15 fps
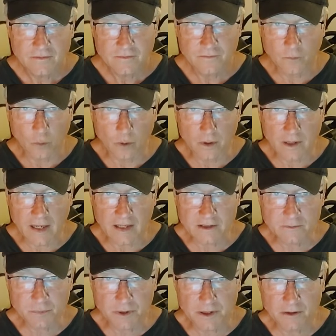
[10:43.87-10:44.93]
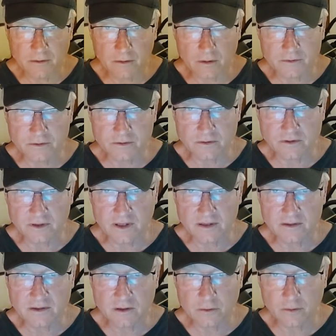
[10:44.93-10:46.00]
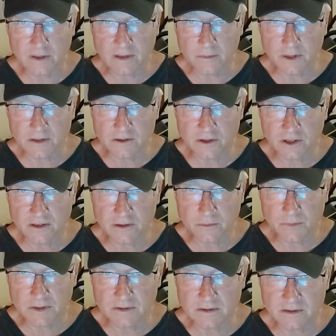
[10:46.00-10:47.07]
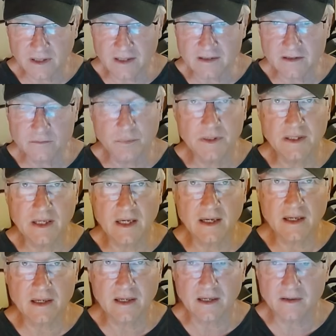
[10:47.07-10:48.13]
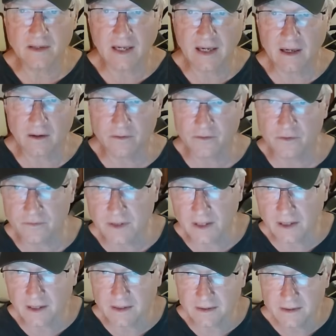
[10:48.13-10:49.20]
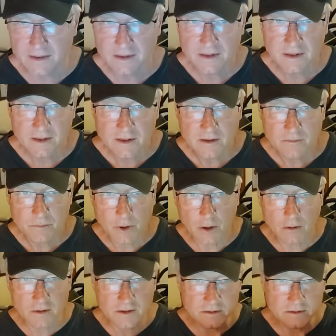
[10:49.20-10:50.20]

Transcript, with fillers: for as peter also says crema judgment does begin in the house of god paul